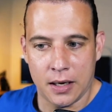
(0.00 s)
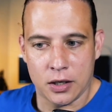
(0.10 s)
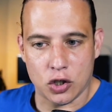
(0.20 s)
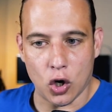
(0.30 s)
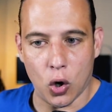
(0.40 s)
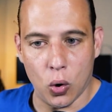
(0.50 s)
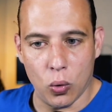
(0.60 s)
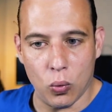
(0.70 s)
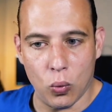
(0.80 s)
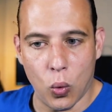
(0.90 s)
So
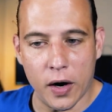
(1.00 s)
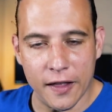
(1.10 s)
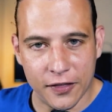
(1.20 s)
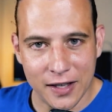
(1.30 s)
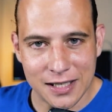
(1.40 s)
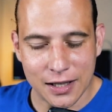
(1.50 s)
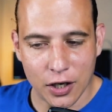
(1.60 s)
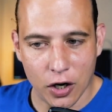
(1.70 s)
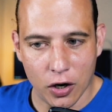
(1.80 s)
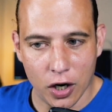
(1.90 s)
one of the things that
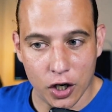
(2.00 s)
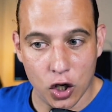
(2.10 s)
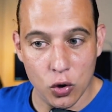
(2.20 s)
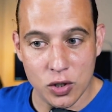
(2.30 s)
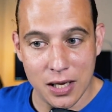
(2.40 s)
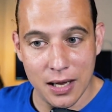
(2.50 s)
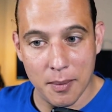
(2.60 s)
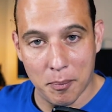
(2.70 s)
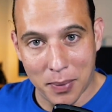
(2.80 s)
they're accusing